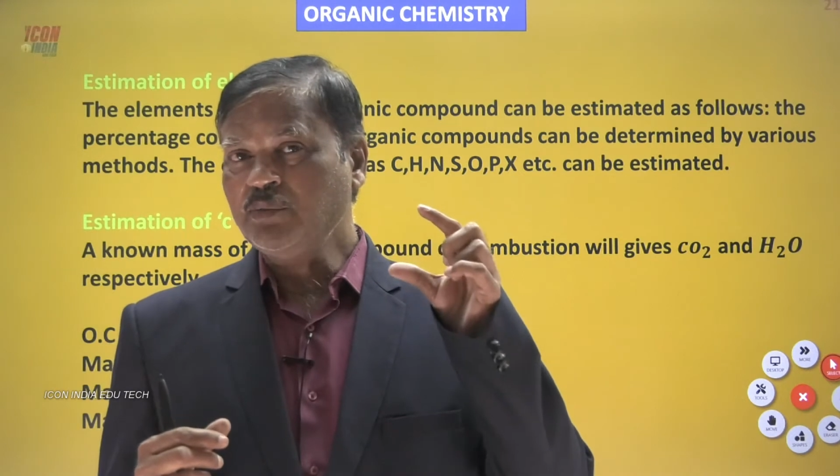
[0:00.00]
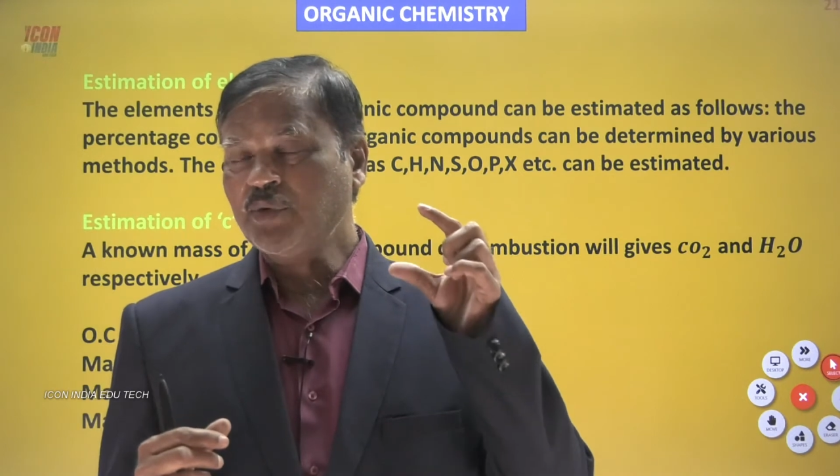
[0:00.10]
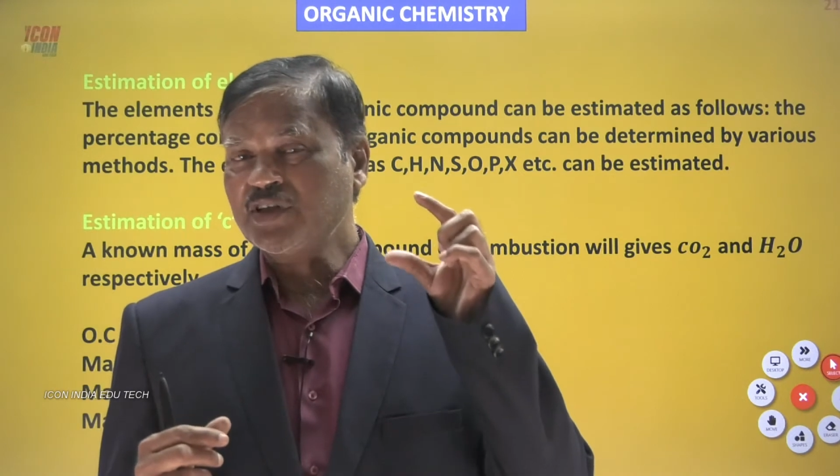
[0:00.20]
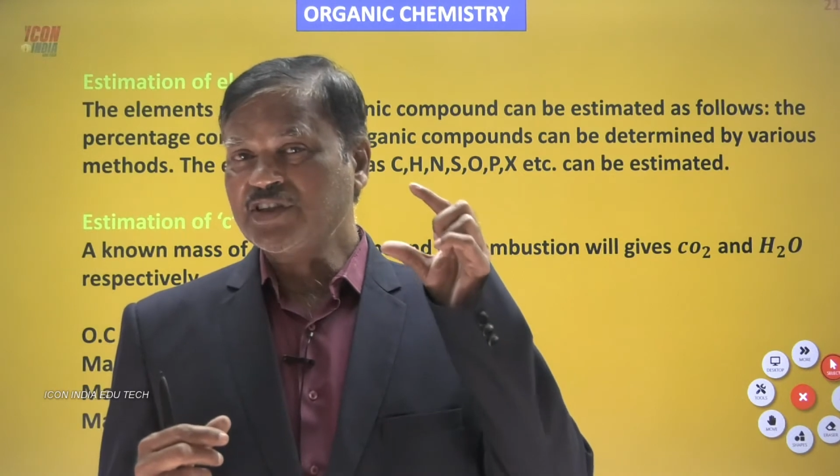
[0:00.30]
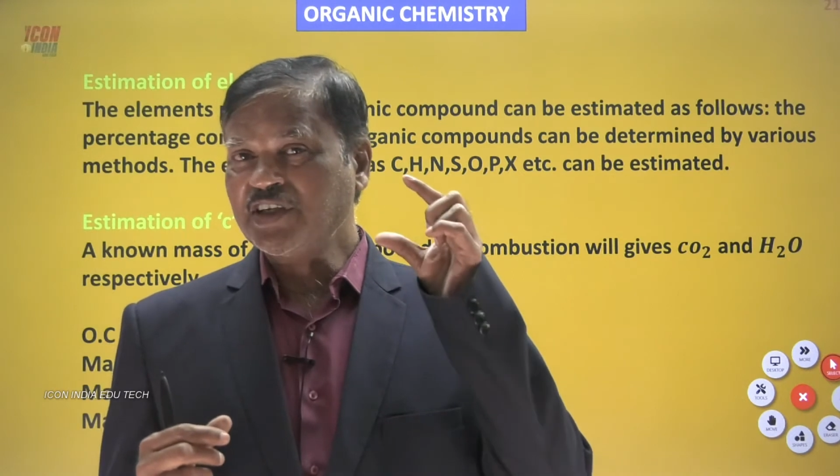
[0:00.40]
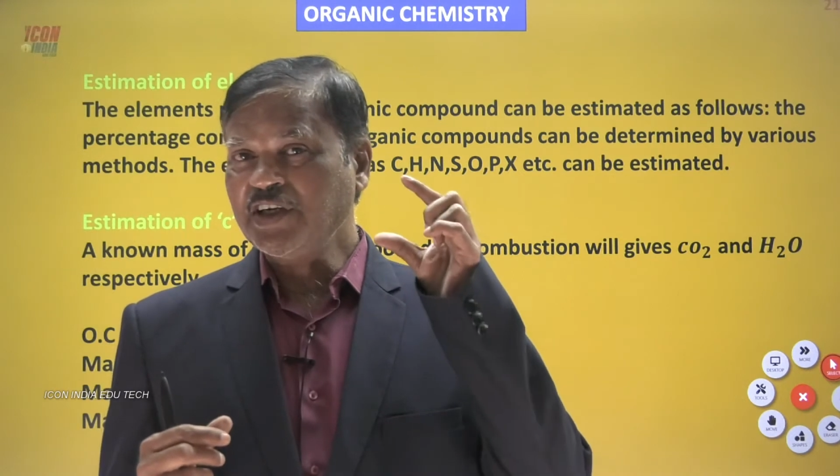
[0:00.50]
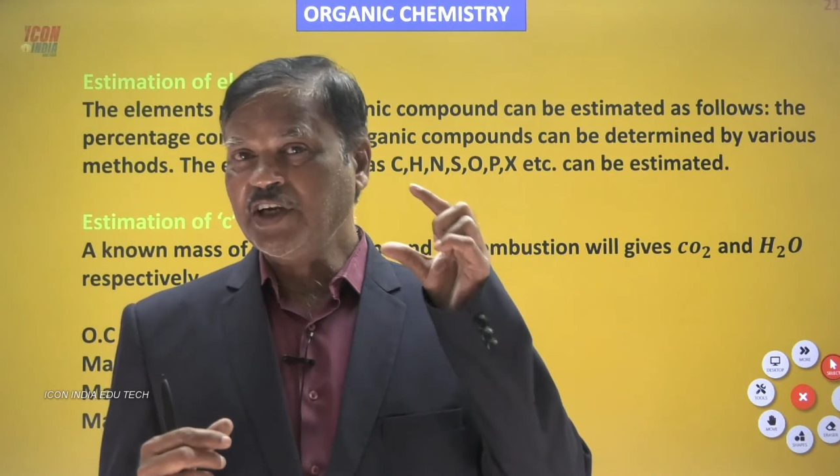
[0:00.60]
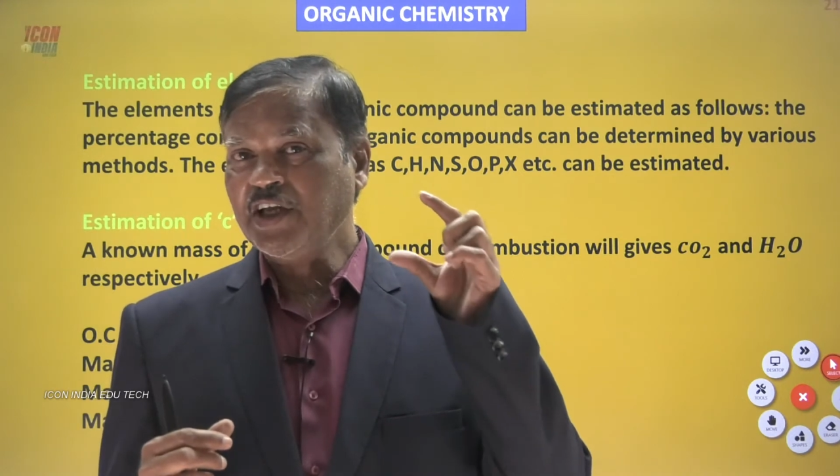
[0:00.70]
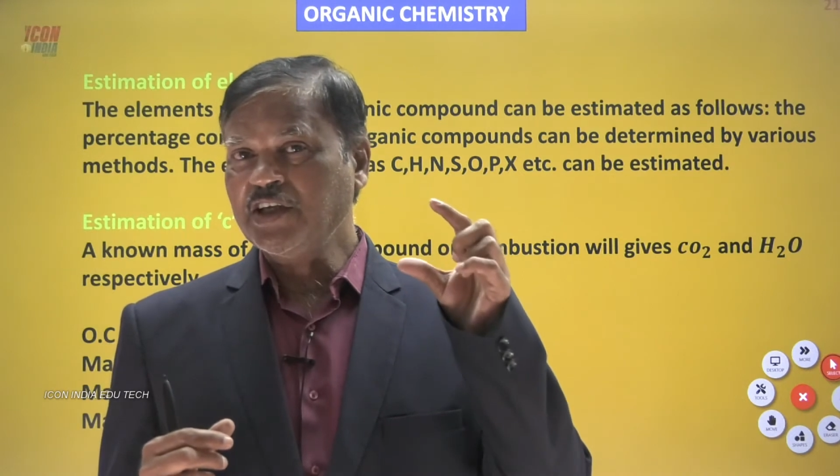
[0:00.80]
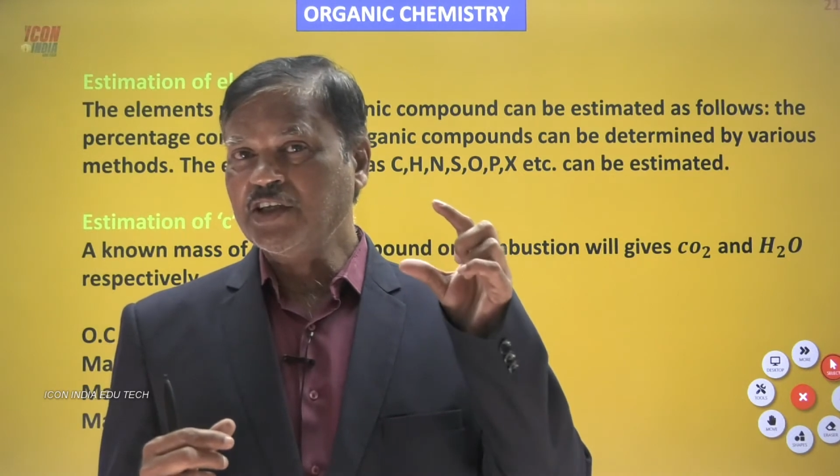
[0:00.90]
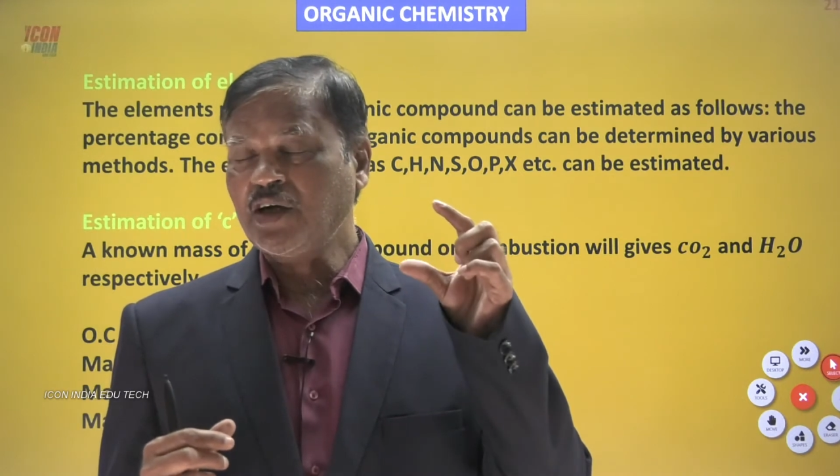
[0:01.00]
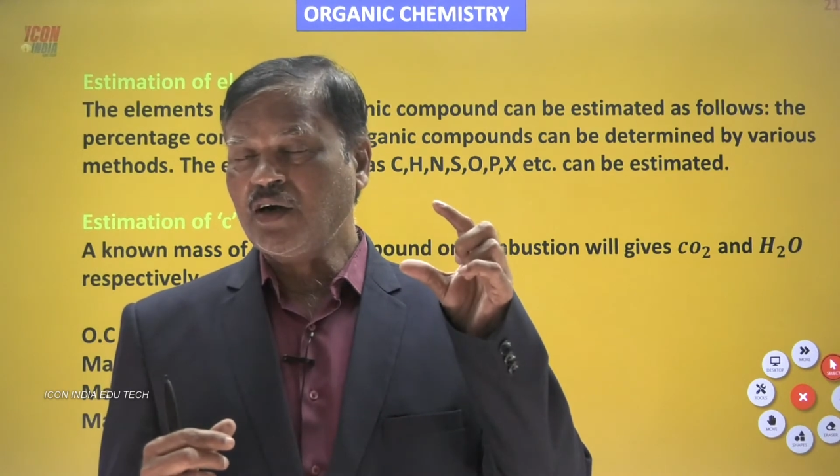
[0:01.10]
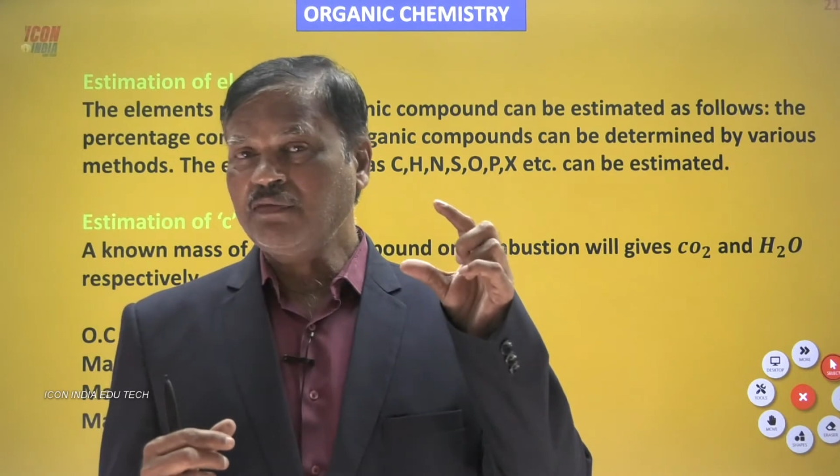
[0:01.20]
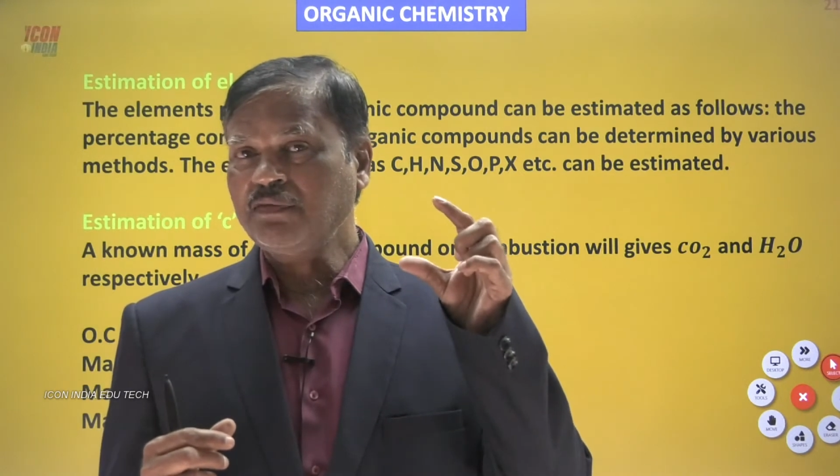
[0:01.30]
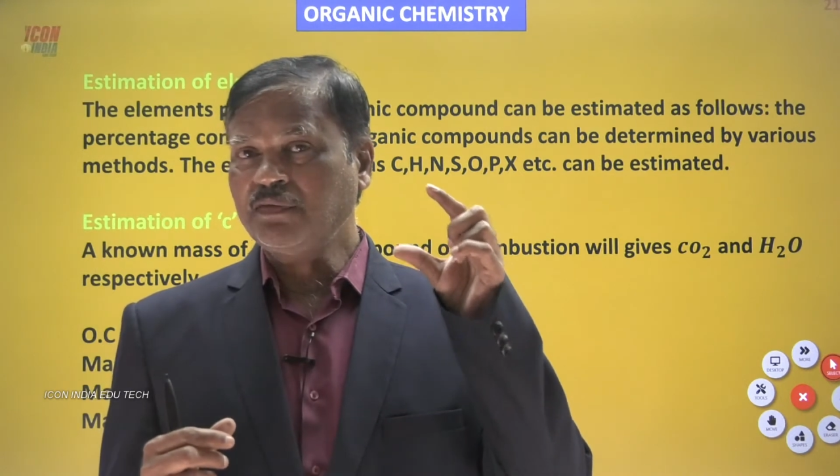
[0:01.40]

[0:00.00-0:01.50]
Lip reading: percentage of